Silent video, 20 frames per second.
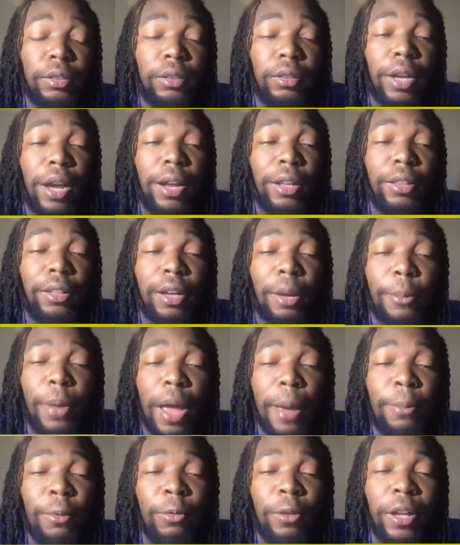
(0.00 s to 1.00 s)
John, I'm
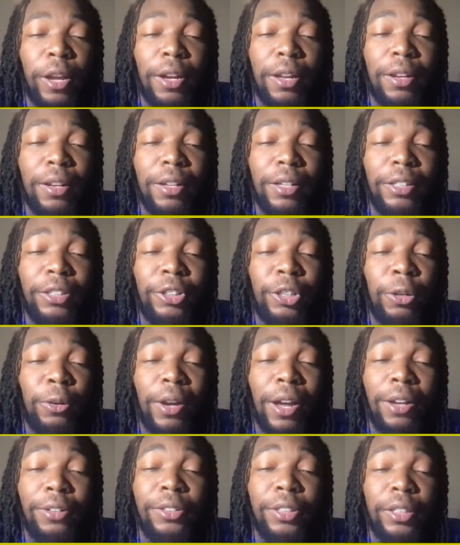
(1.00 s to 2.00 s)
happy that Clint showed
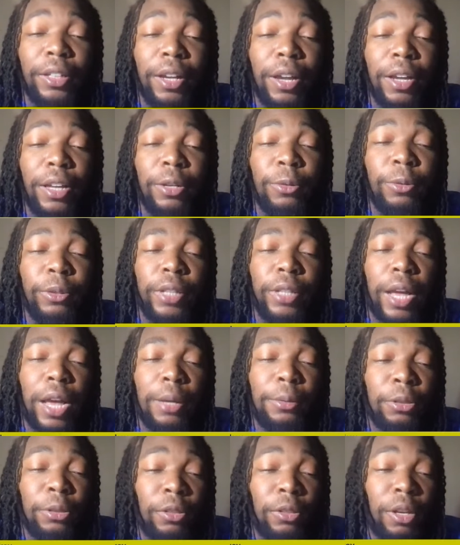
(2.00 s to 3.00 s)
out today. He was
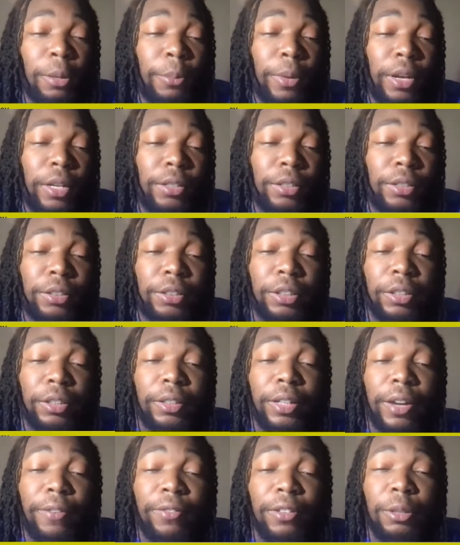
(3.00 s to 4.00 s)
absolutely amazing and
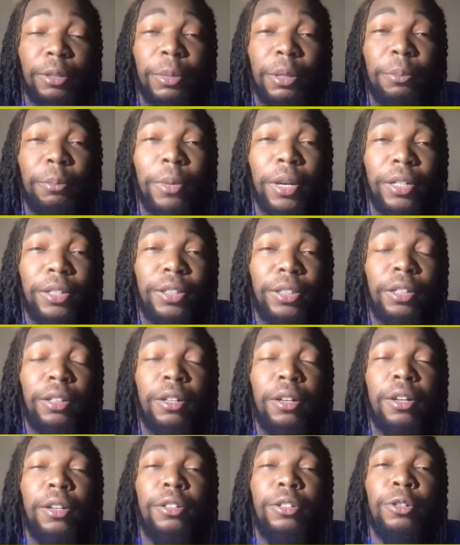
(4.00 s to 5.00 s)
should definitely be mentioned.
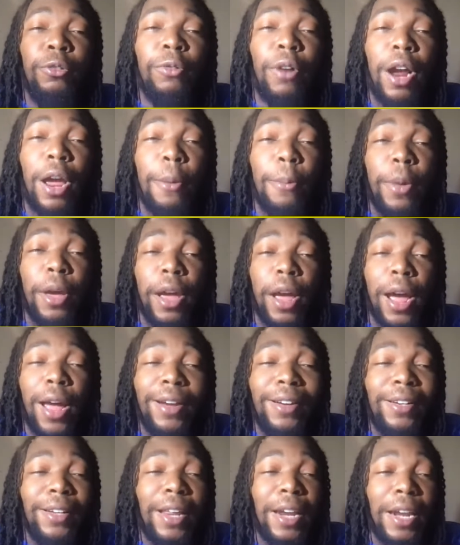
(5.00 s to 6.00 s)
You're right, man. I
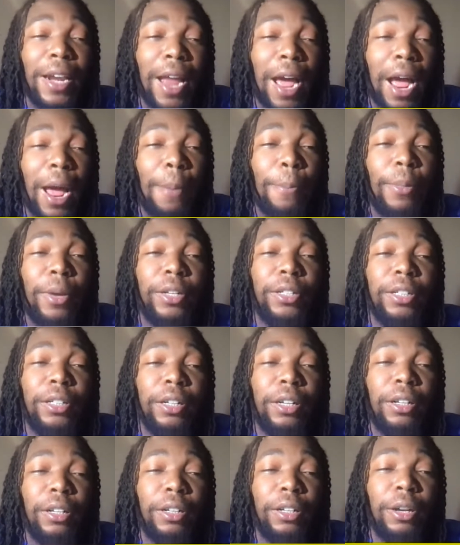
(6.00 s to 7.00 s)
did not mention
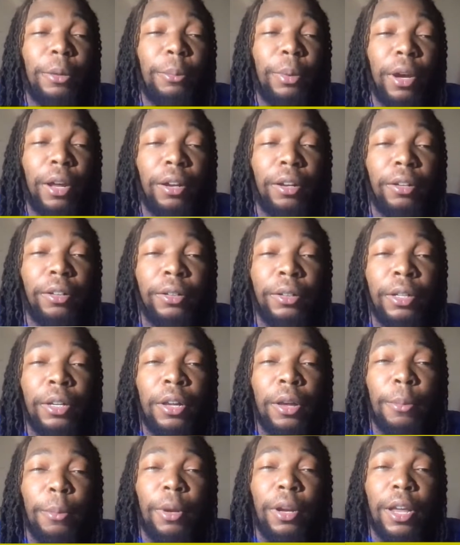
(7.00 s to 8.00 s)
Clint Capella.
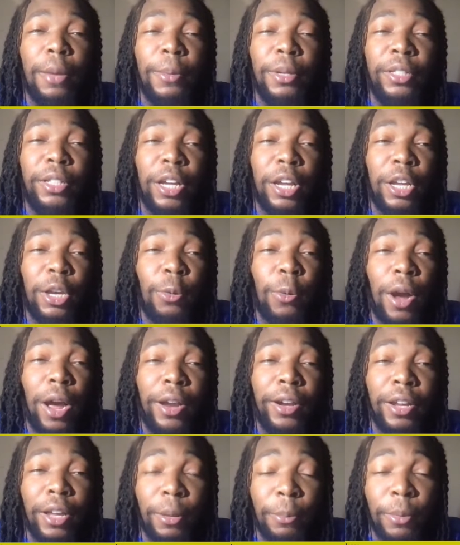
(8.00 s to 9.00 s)
But let me tell you why
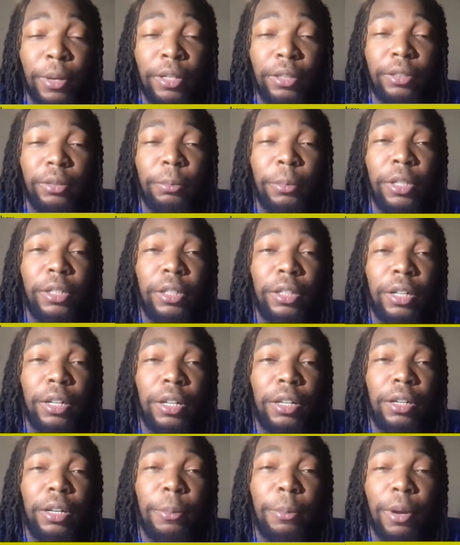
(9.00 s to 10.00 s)
I didn't mention
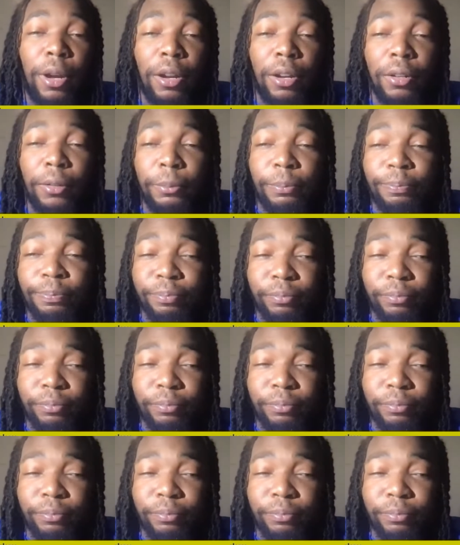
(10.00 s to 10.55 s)
Clint Capella.